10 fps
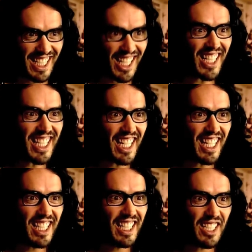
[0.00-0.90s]
Excited?
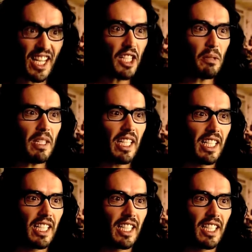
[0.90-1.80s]
Yeah. Sexually?
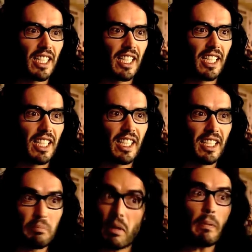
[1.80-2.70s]

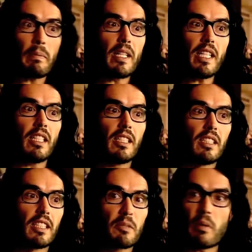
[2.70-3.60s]
Yeah. Probably.
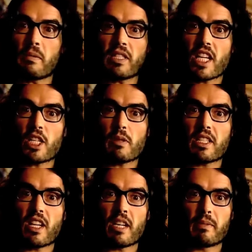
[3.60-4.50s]
Probably. Probably sexual
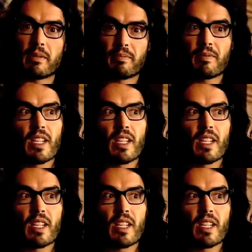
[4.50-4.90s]
excitement.